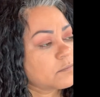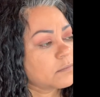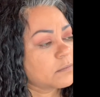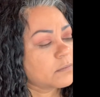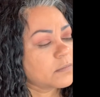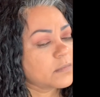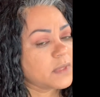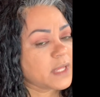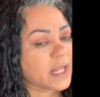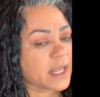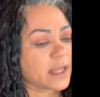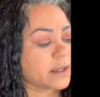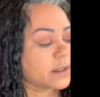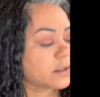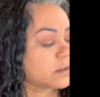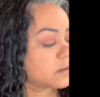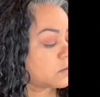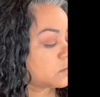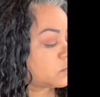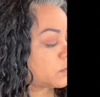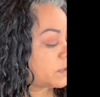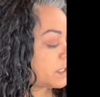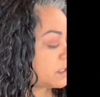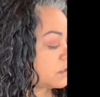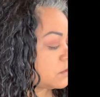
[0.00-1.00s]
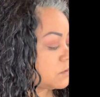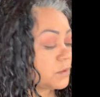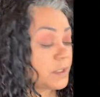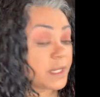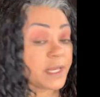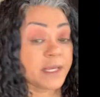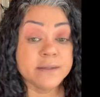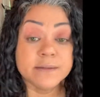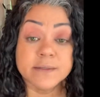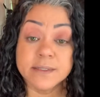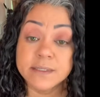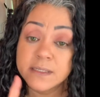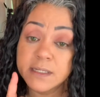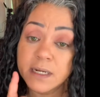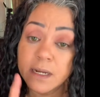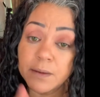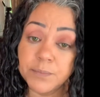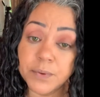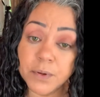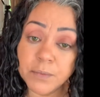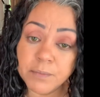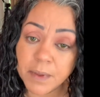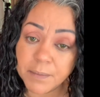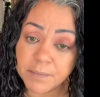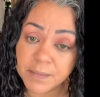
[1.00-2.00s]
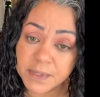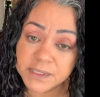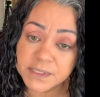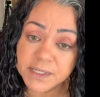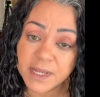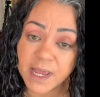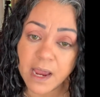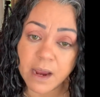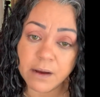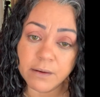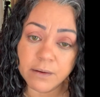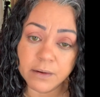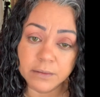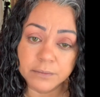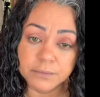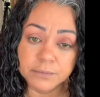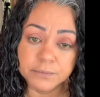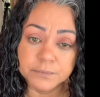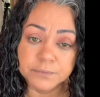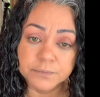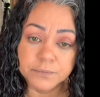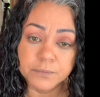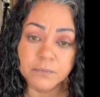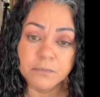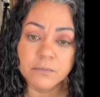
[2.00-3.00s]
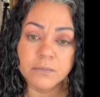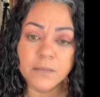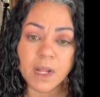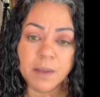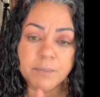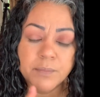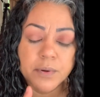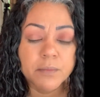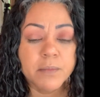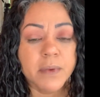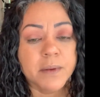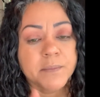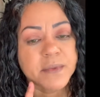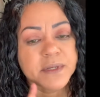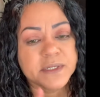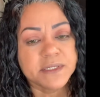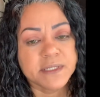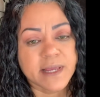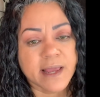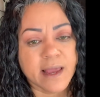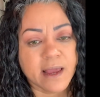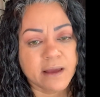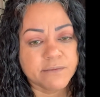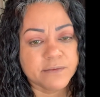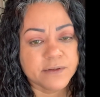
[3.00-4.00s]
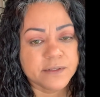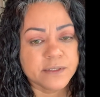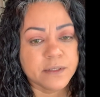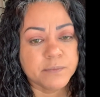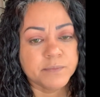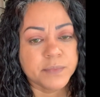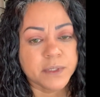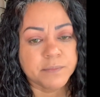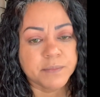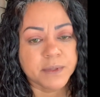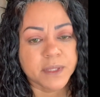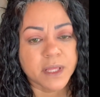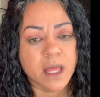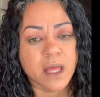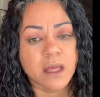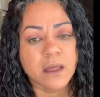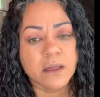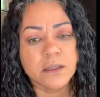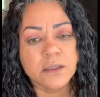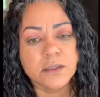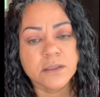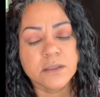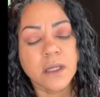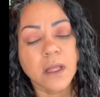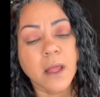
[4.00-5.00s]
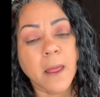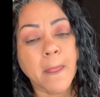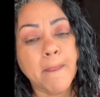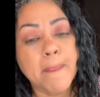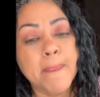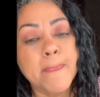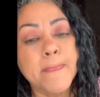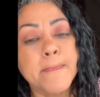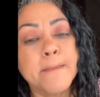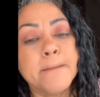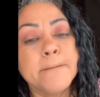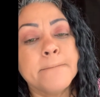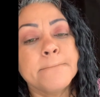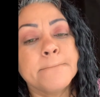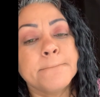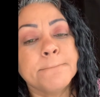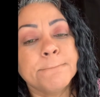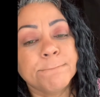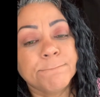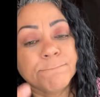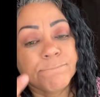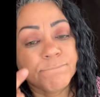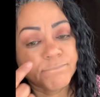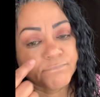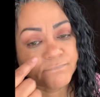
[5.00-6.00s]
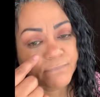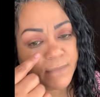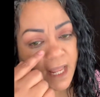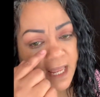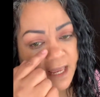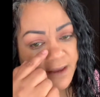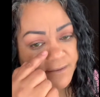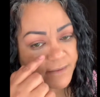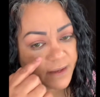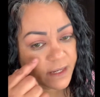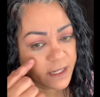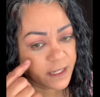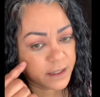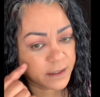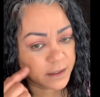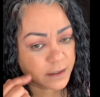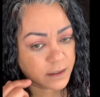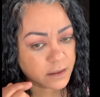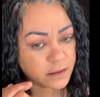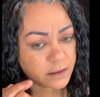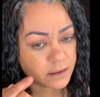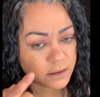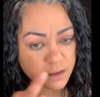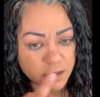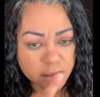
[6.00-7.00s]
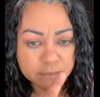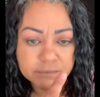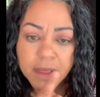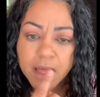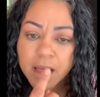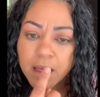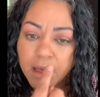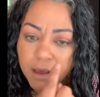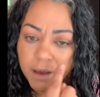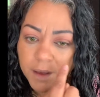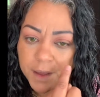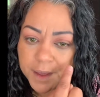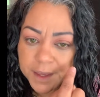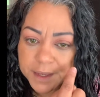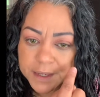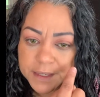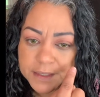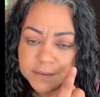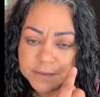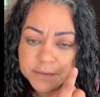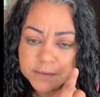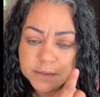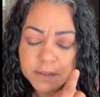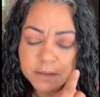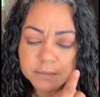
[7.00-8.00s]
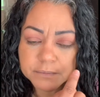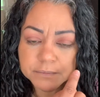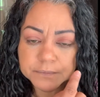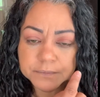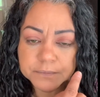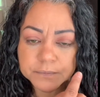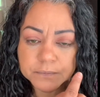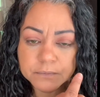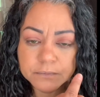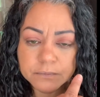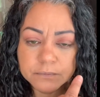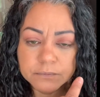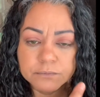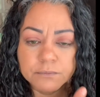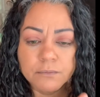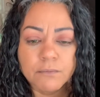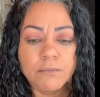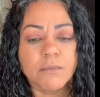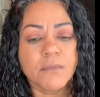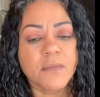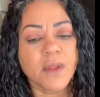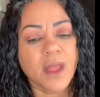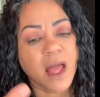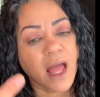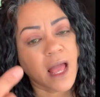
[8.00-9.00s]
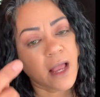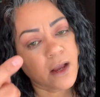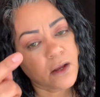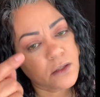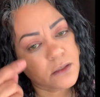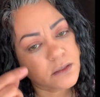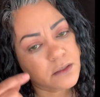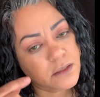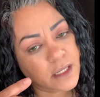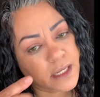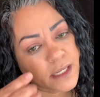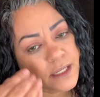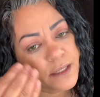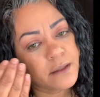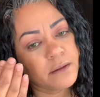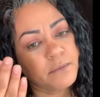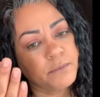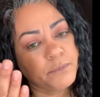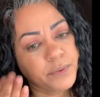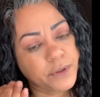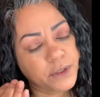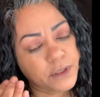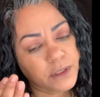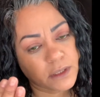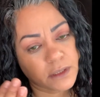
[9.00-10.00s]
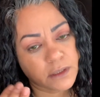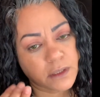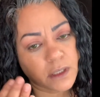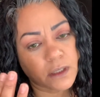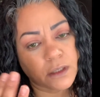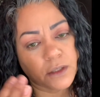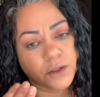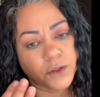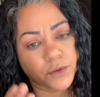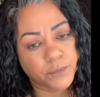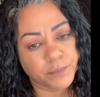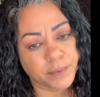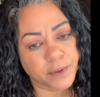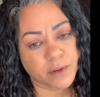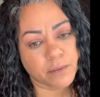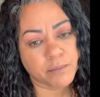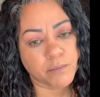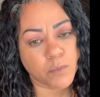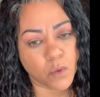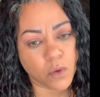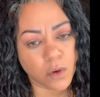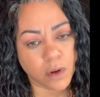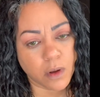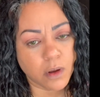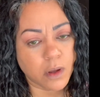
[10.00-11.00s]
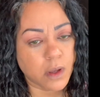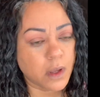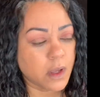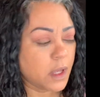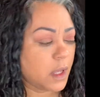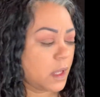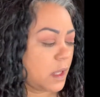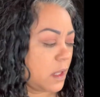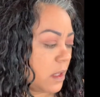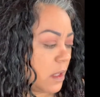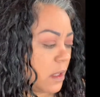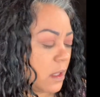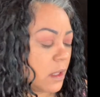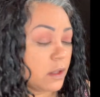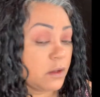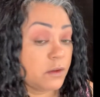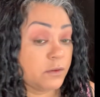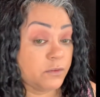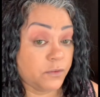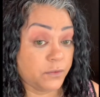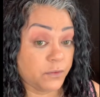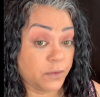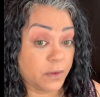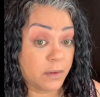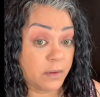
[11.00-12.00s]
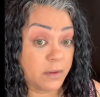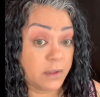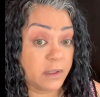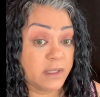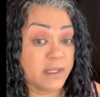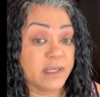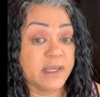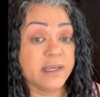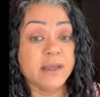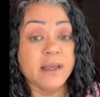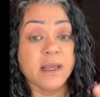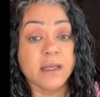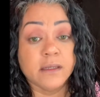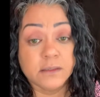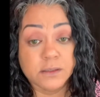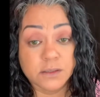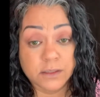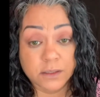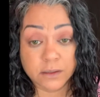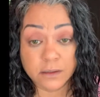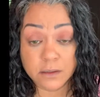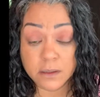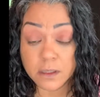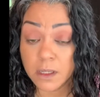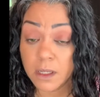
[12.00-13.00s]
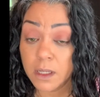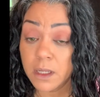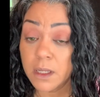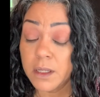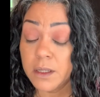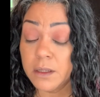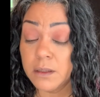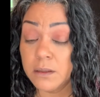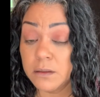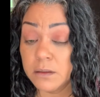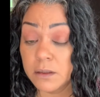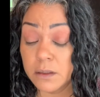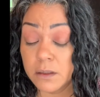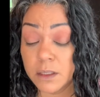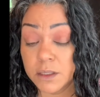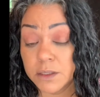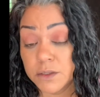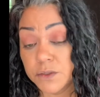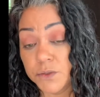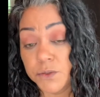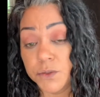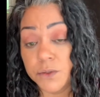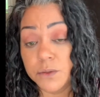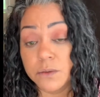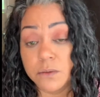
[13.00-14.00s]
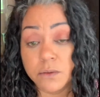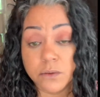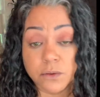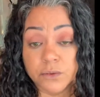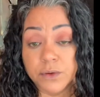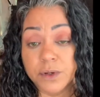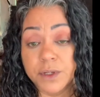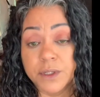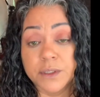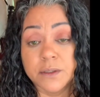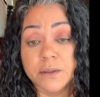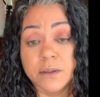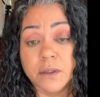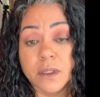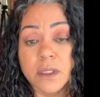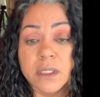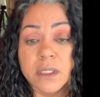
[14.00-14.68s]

Now what I do next is that I put my mascara. I put my mascara simply because if I get it underneath my eyes, I could then put a little bit of more of the Estee Lauder